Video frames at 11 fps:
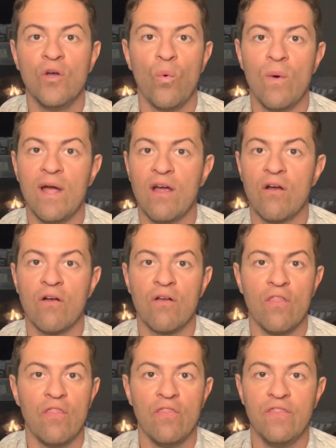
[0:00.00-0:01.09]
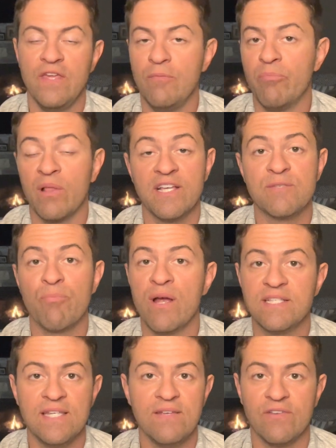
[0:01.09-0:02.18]
where the place
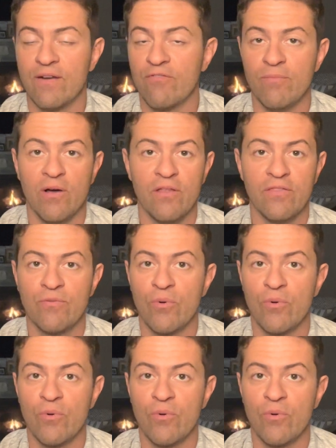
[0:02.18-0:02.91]
breaks even every month,